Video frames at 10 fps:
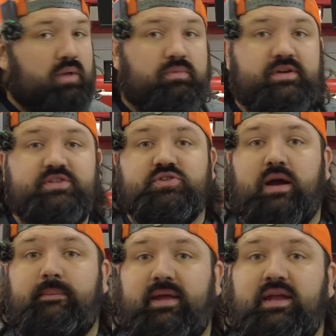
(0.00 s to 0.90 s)
Please
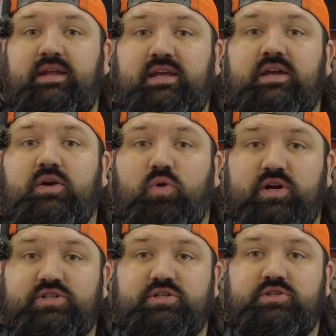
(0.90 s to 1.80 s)
drop any
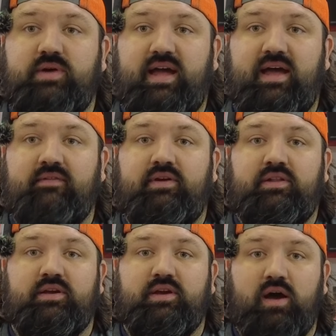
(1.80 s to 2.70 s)
questions you have in
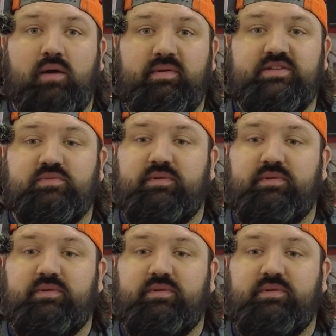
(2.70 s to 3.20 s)
the comments.